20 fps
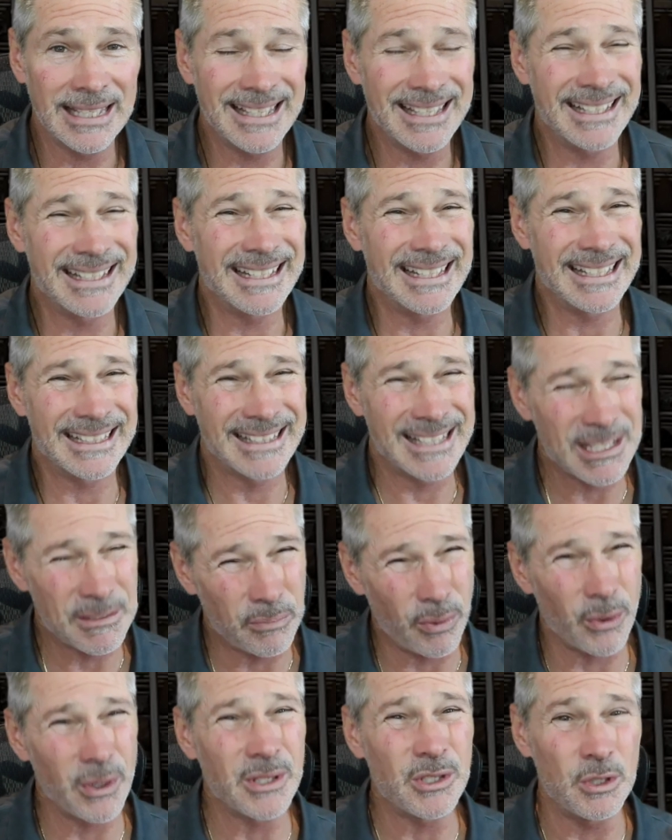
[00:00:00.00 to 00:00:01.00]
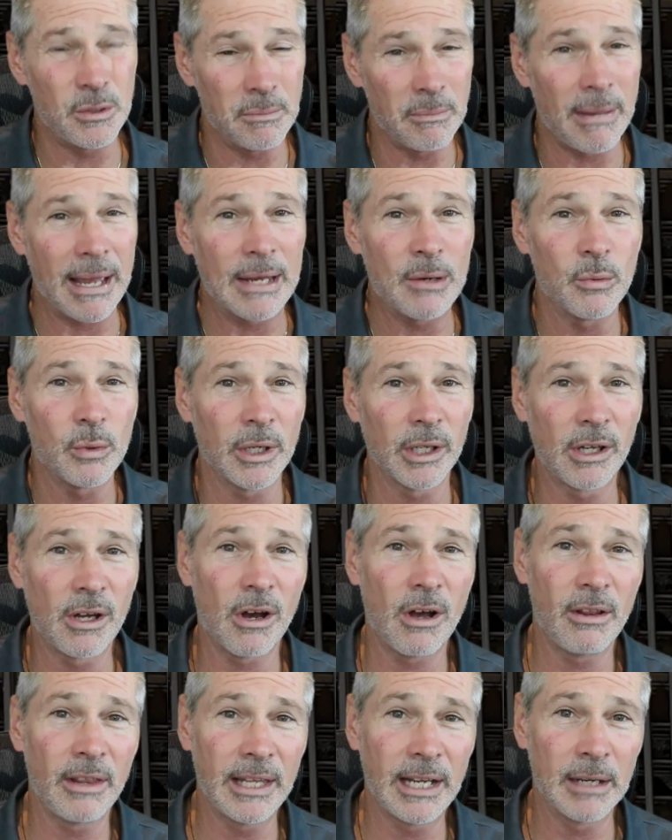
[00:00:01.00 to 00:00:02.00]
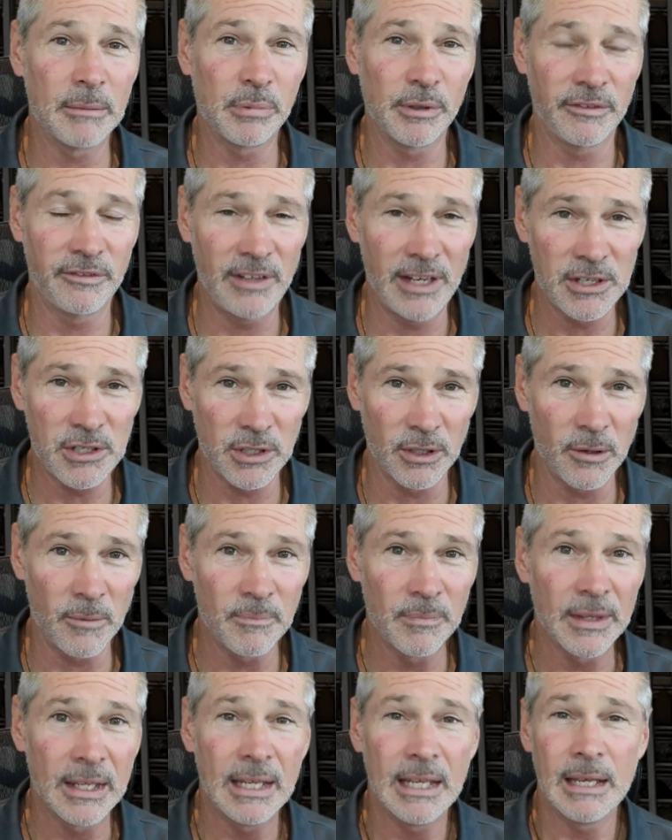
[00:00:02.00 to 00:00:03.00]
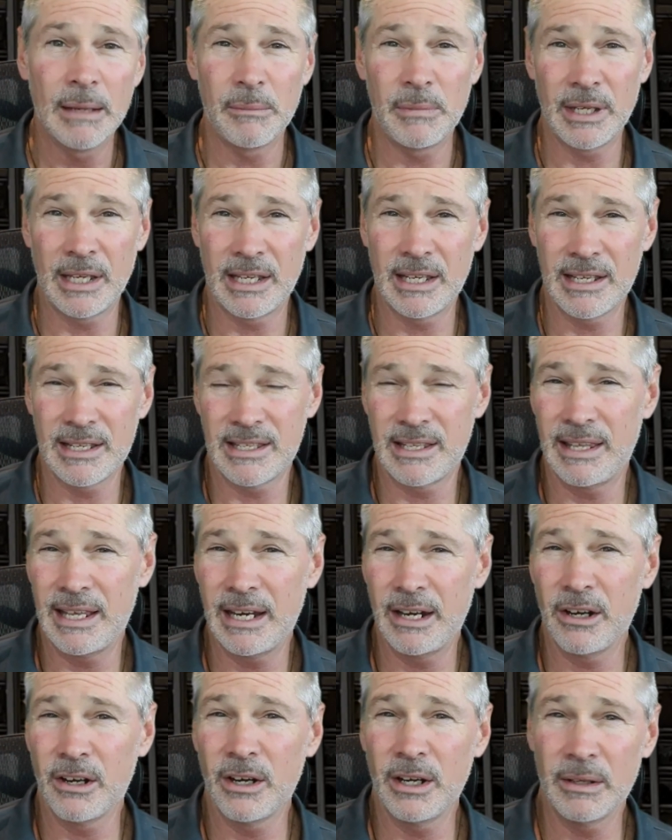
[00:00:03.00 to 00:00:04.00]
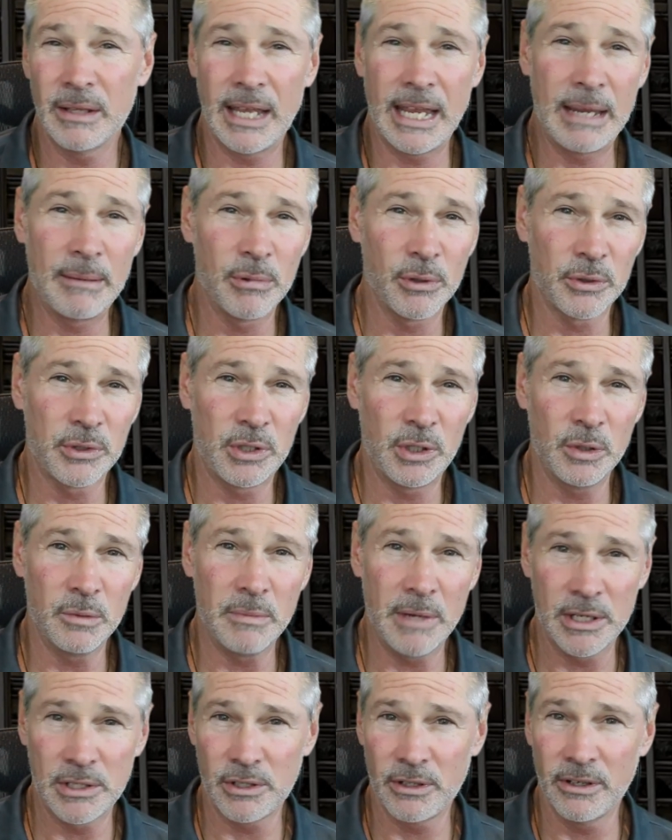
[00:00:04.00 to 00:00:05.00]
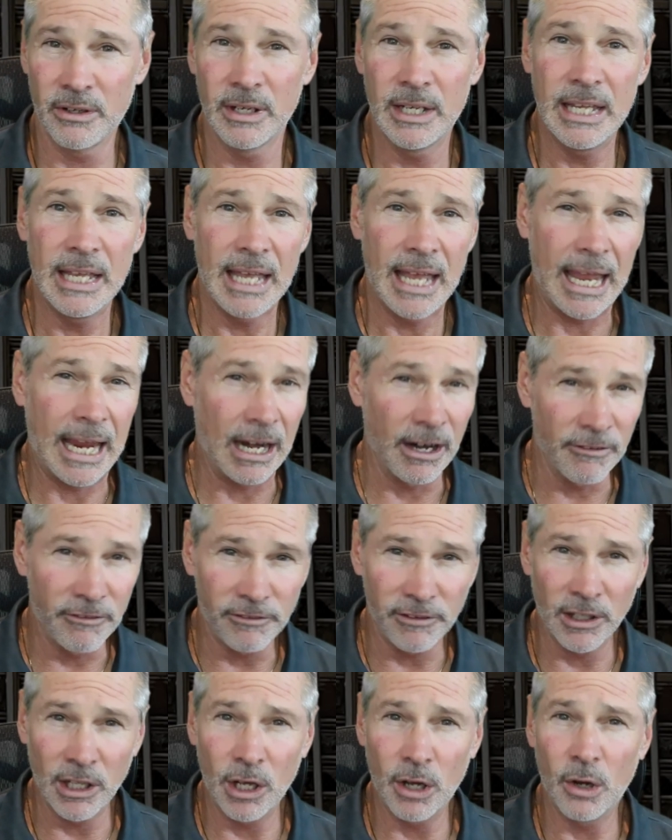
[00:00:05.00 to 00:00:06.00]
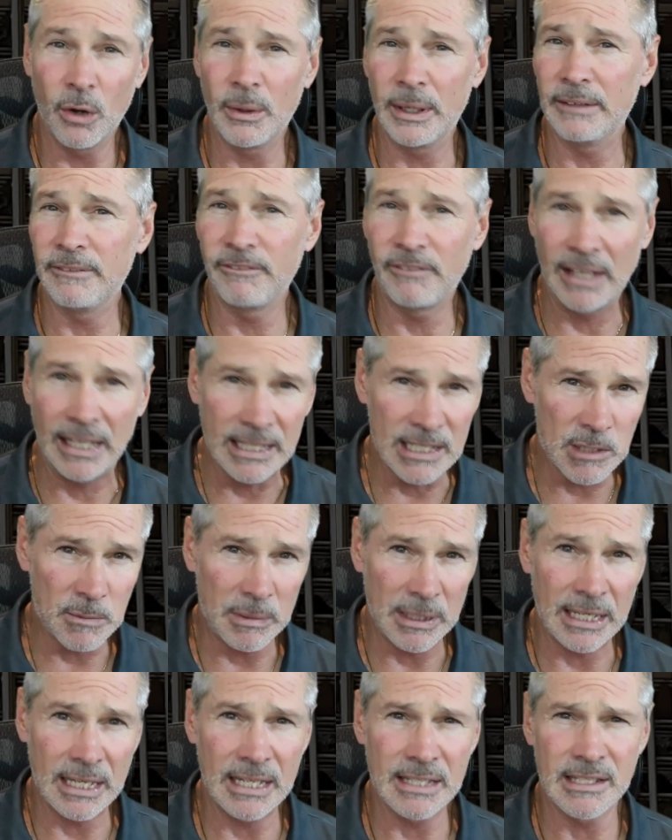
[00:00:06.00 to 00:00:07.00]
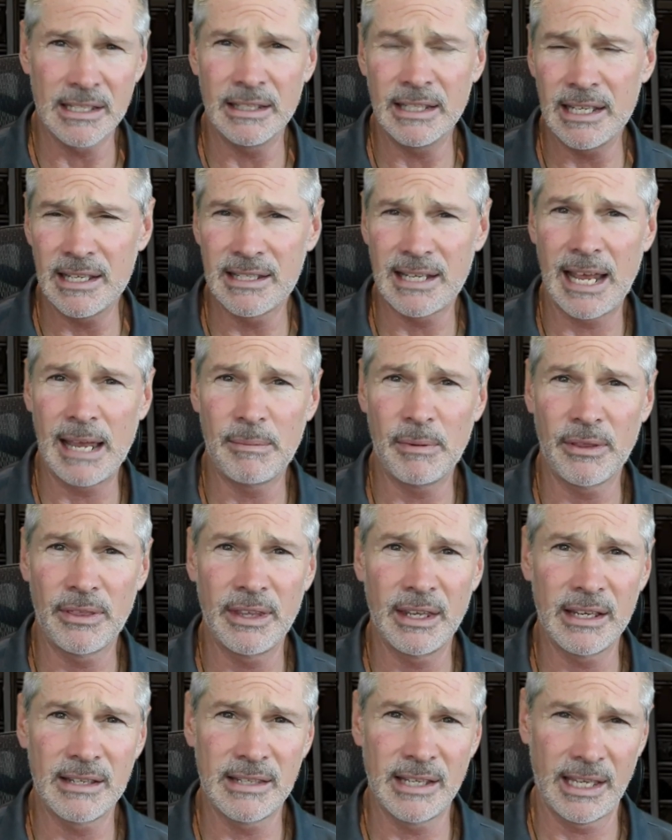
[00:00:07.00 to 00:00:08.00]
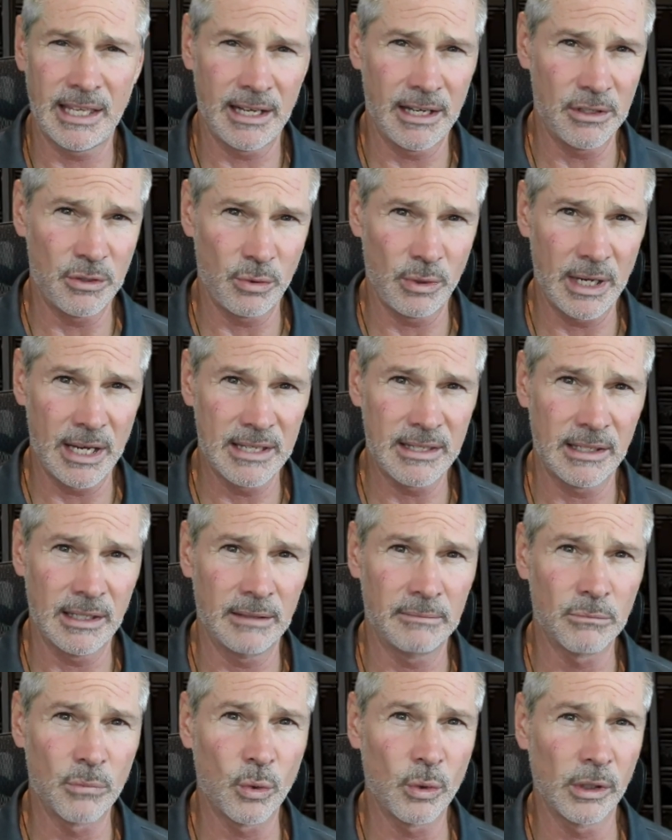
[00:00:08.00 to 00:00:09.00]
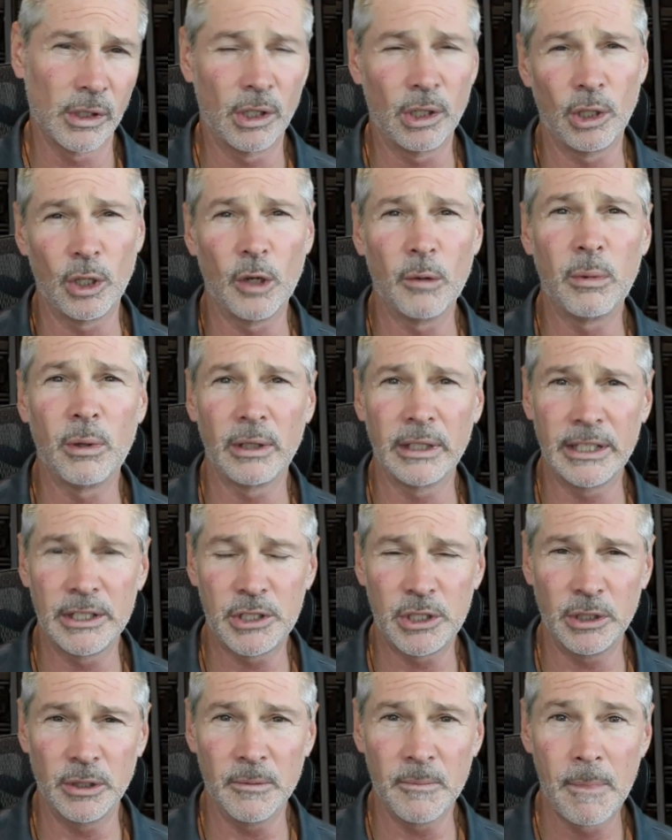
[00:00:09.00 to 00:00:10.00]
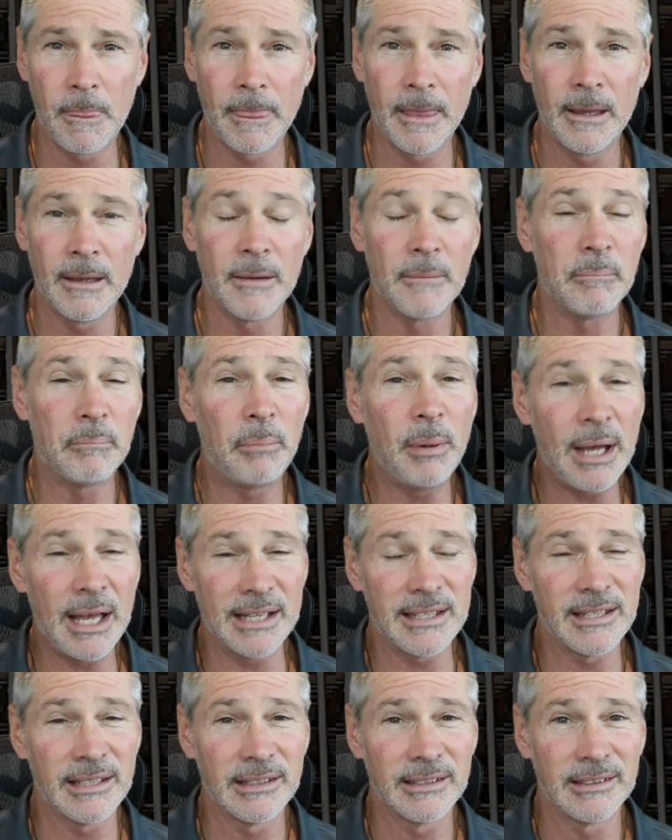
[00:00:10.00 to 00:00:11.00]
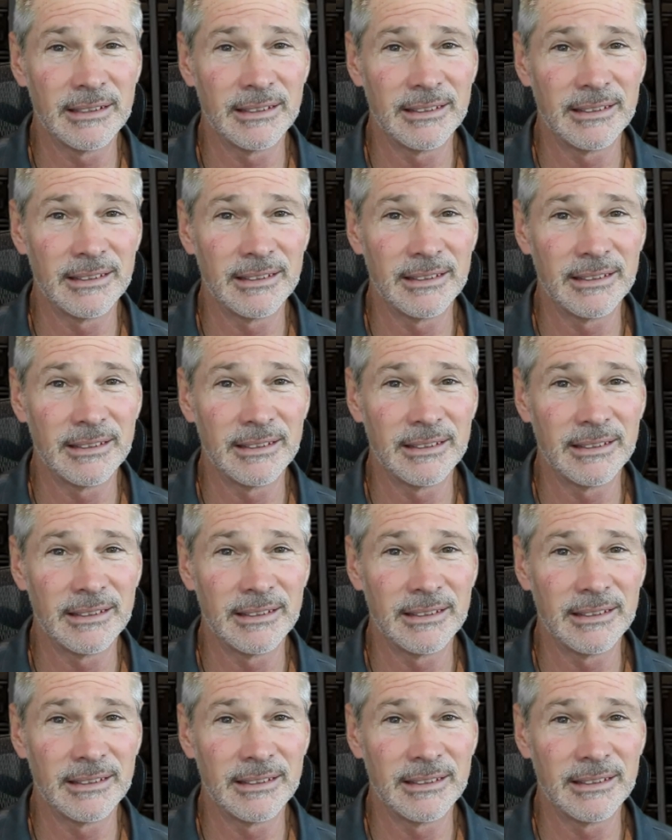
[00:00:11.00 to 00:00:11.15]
and at this point you might want to call in a professional because they are able to measure airflow and fan speeds and these type of things that can address a more global issue. But